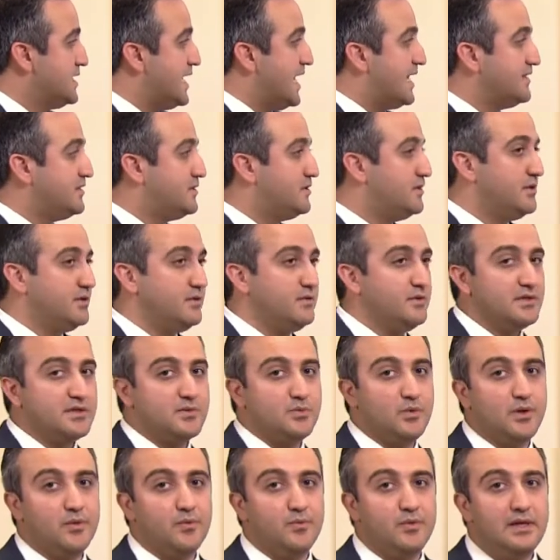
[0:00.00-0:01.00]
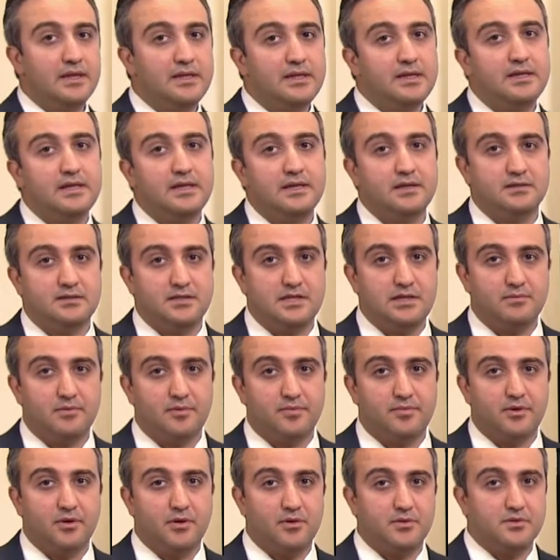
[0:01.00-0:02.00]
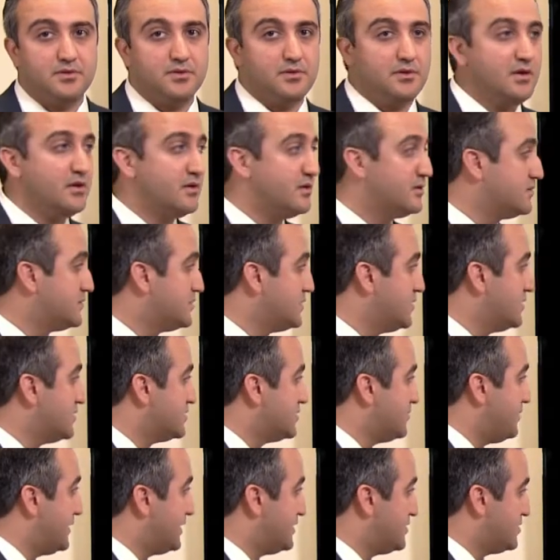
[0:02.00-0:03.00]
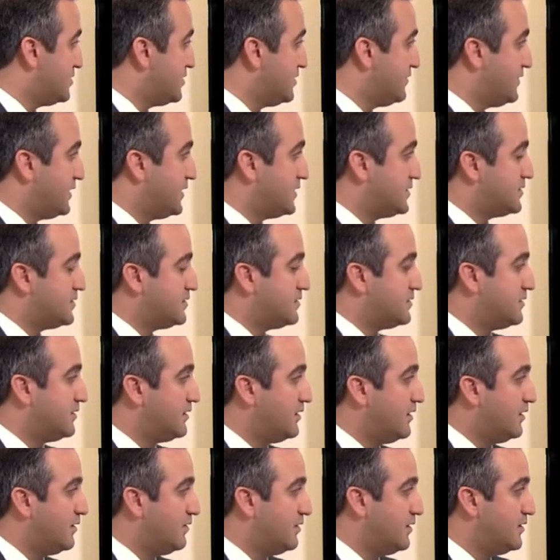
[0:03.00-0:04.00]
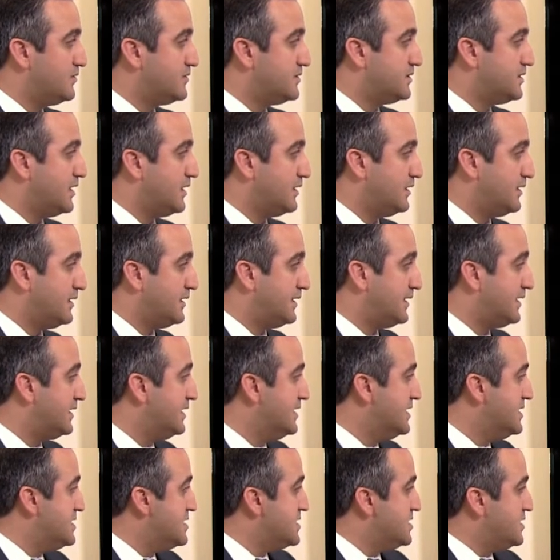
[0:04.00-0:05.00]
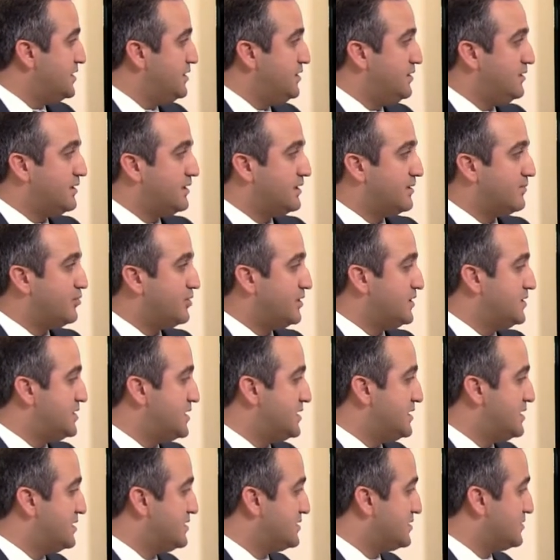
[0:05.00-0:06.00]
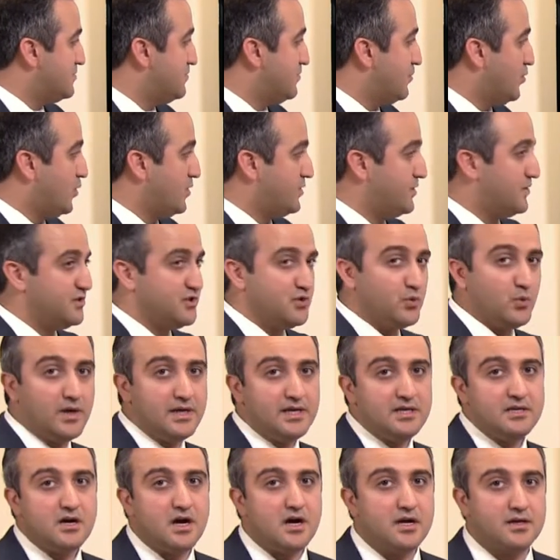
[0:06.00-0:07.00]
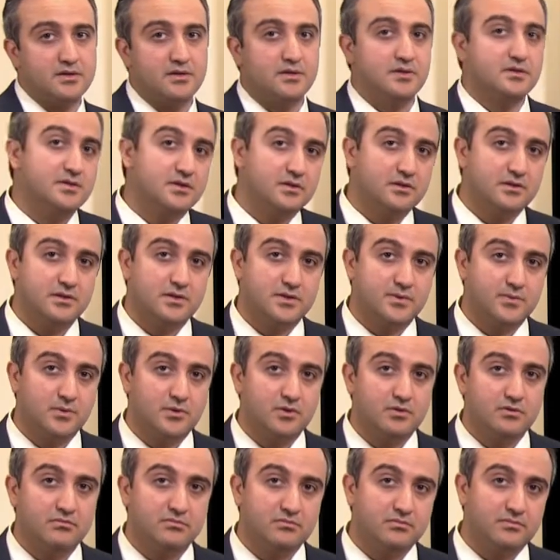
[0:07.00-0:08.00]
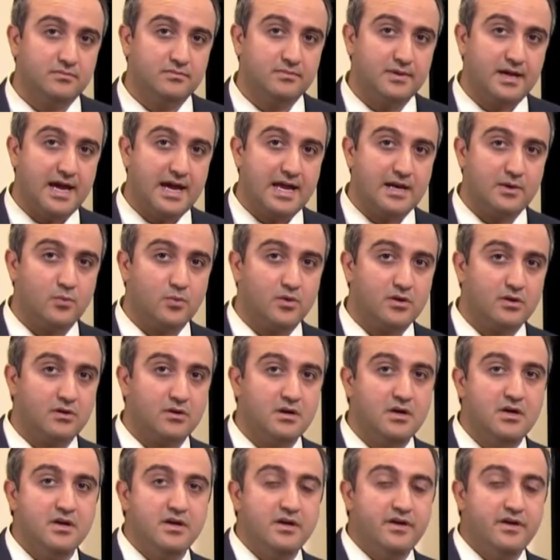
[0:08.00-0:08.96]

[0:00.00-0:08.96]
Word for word: And to do this, we really need a team approach. So here's, here's a picture of us here at UCLA. And you can appreciate there's more than 20 doctors in this room. And we're